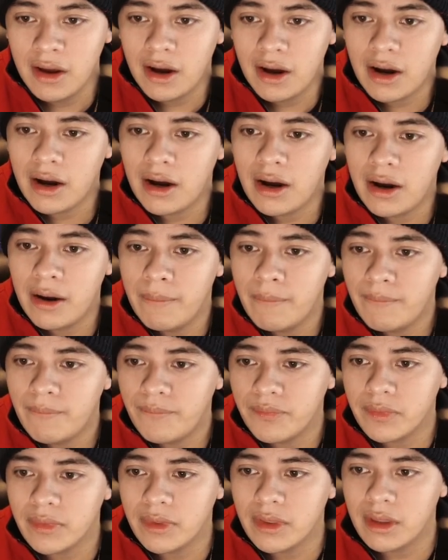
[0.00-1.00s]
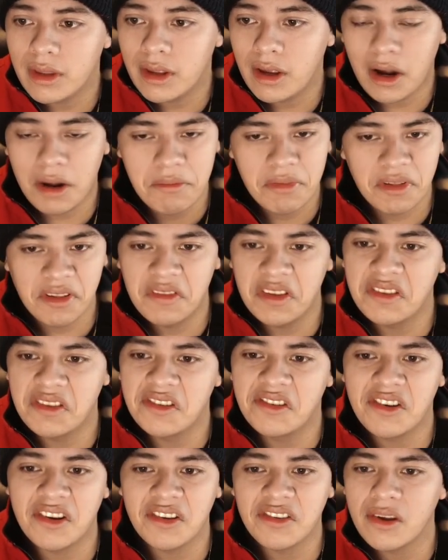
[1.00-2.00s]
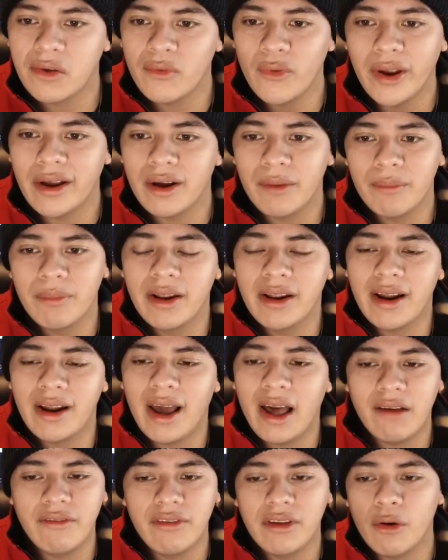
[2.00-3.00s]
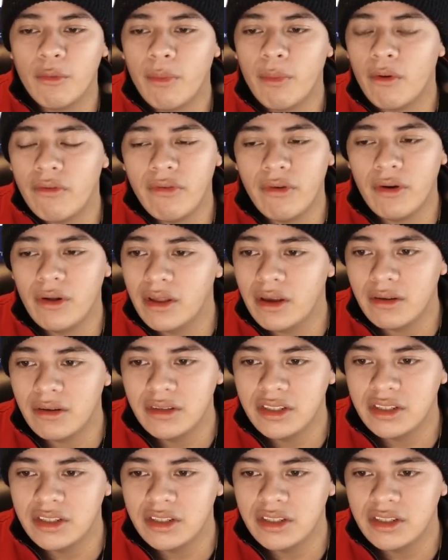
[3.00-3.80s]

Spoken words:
I believe this is just a great company to have in your portfolio.